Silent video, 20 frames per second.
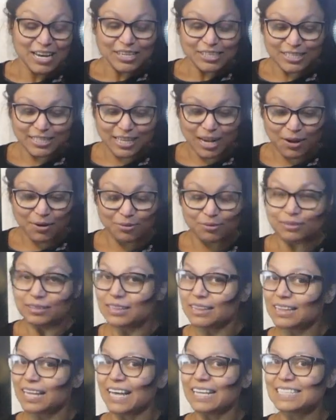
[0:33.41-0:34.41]
So
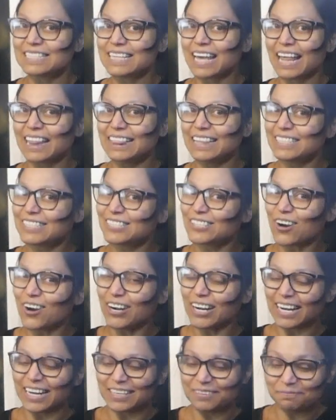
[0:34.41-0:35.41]
let's get this
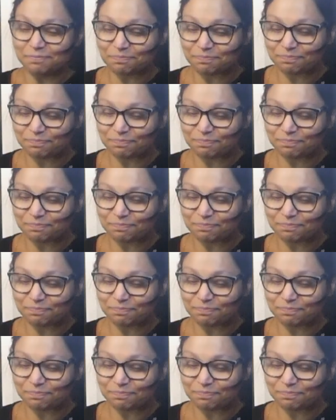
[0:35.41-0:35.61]
started.